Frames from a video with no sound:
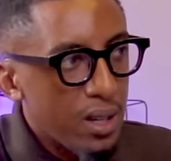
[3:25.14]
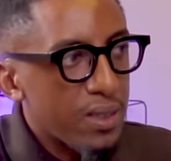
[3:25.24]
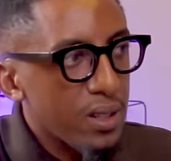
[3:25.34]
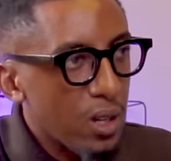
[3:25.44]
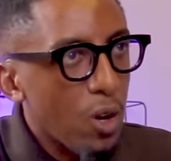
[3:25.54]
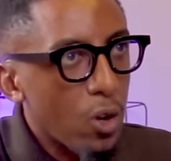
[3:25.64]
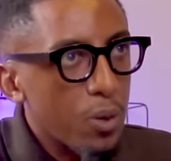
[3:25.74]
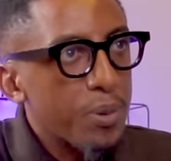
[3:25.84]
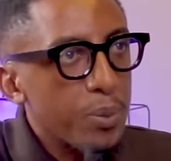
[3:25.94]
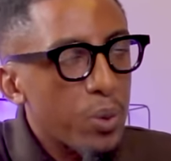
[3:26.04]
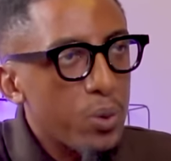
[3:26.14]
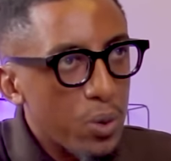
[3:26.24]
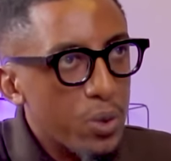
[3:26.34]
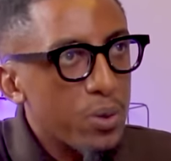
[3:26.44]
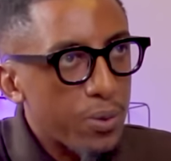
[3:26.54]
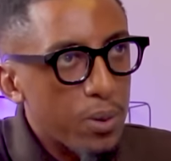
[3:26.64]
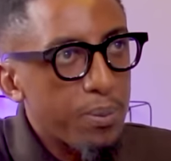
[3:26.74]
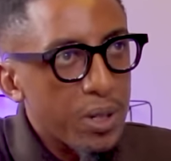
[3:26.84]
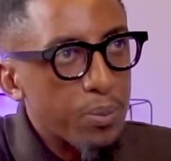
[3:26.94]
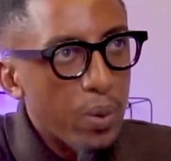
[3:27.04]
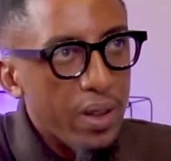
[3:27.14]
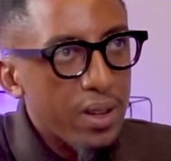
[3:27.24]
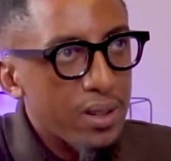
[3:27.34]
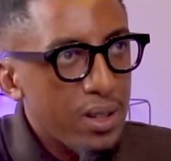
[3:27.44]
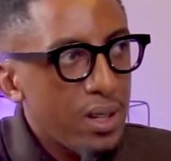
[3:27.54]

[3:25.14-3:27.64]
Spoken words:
I think a lot of people know you from Big Brother.